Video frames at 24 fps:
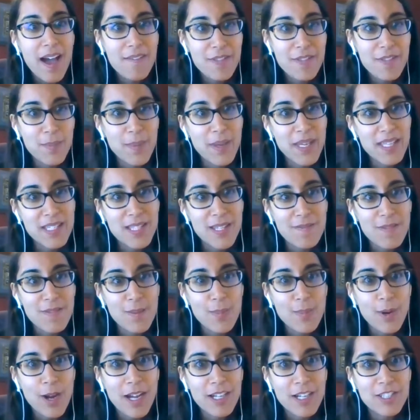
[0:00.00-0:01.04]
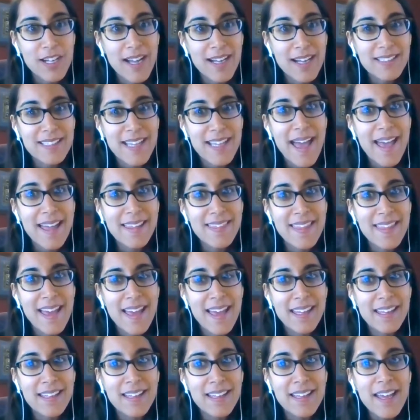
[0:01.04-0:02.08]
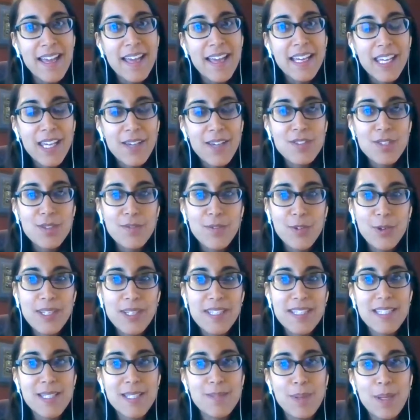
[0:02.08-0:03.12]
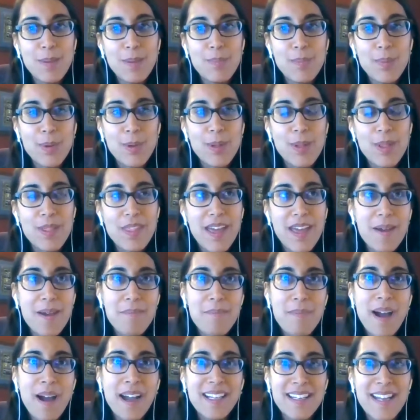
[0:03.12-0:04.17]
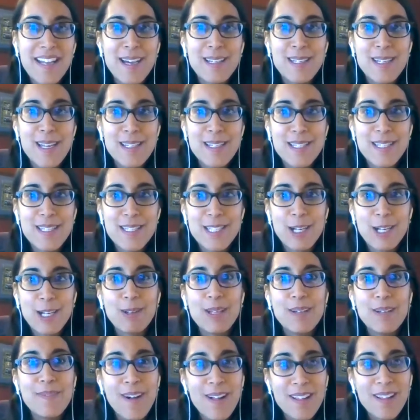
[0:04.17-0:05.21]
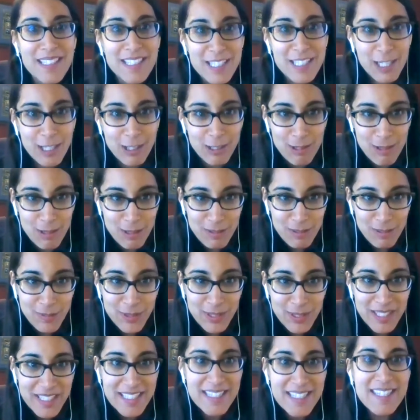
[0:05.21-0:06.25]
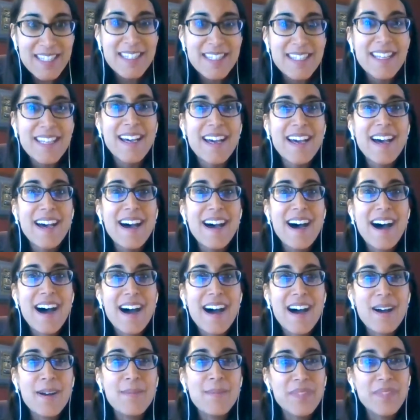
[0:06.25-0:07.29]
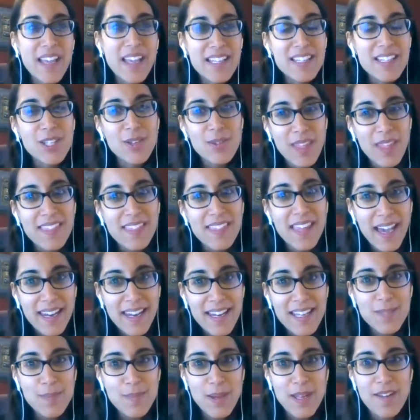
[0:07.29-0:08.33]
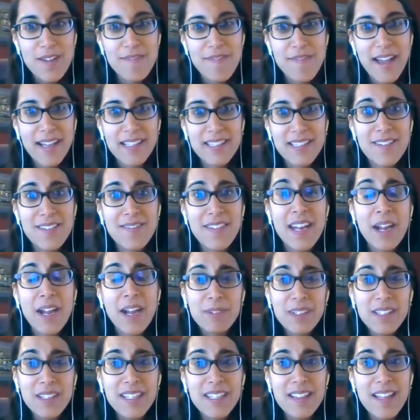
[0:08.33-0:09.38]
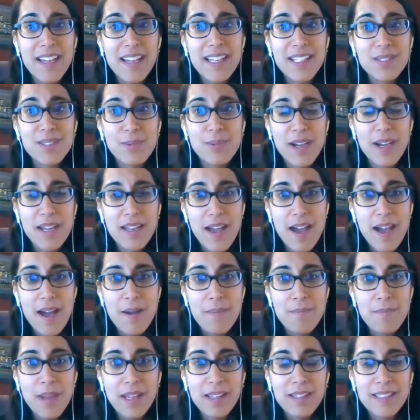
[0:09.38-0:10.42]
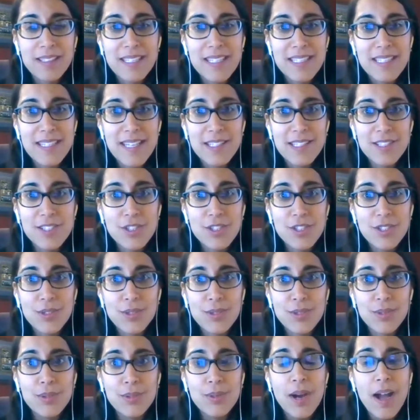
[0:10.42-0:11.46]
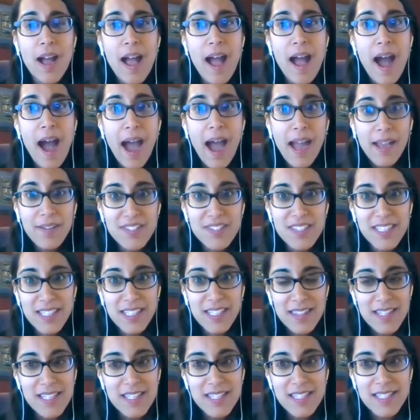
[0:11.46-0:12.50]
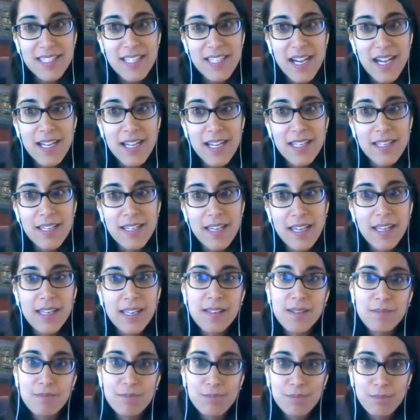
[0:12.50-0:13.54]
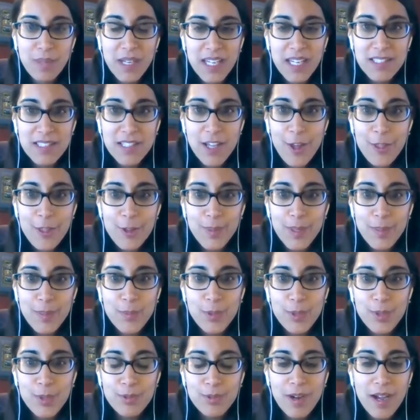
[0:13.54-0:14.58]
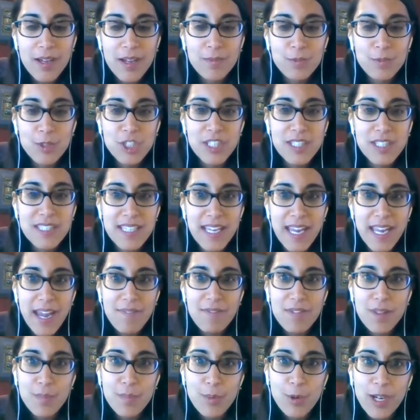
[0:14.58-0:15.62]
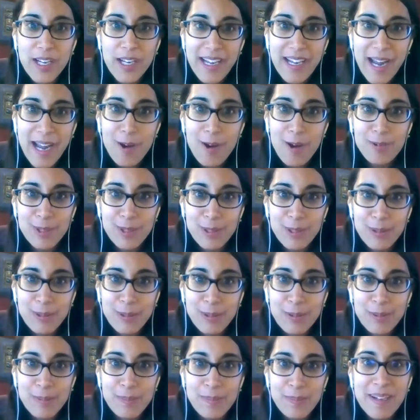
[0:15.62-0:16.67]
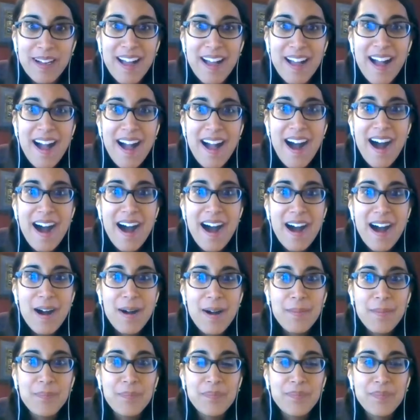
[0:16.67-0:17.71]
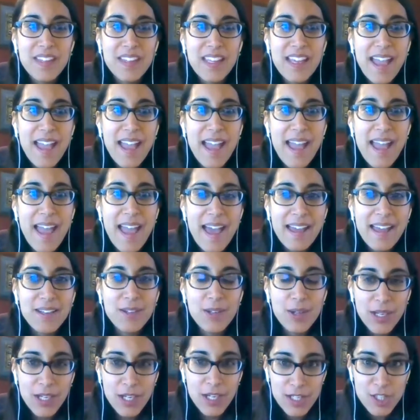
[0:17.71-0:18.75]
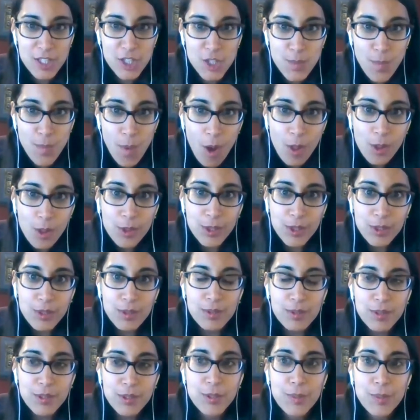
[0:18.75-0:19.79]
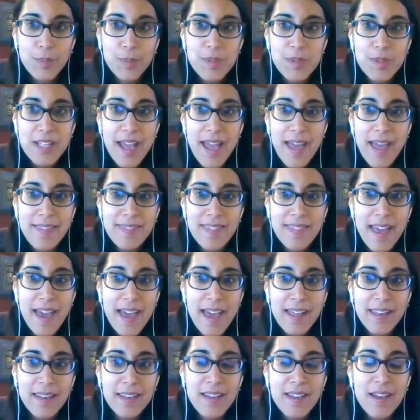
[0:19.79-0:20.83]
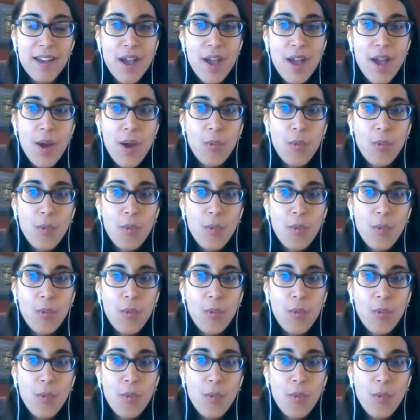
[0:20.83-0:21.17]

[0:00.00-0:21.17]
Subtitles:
of the piece of the project, and then gives a voice to people that might not necessarily volunteer their voice. And so that has been effective. And I really liked what Melanie said too. I've seen this done in meetings other people run, which is to have the breakout room and in smaller groups. And then